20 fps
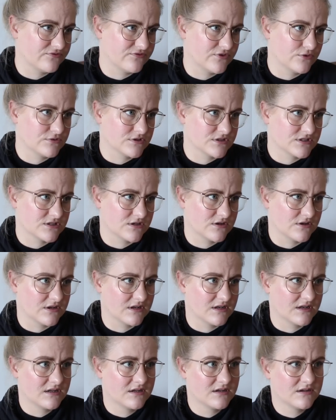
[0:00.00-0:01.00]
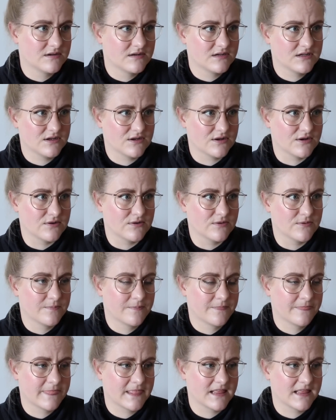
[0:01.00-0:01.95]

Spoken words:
focus on, you know,